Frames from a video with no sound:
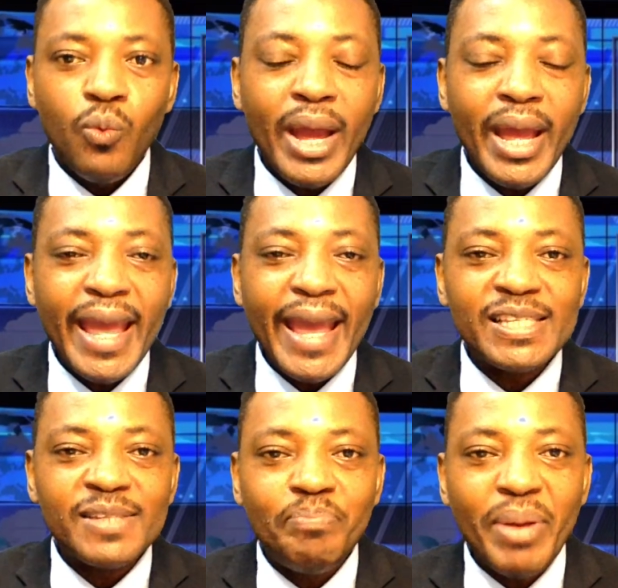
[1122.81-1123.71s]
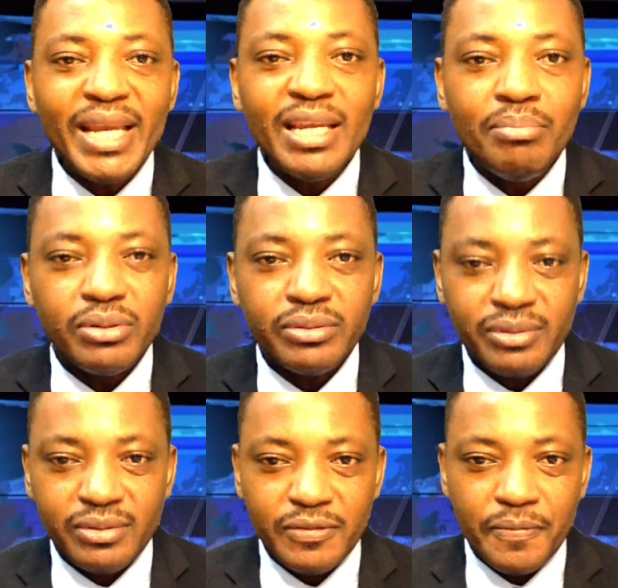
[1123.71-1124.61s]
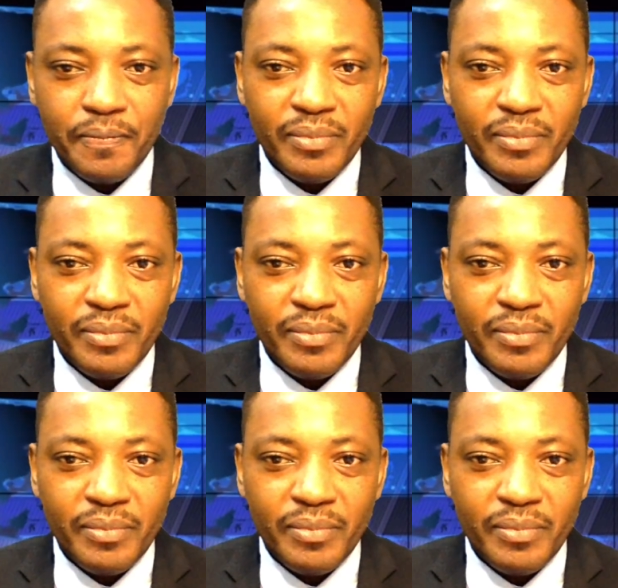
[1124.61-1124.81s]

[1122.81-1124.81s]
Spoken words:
were expendables,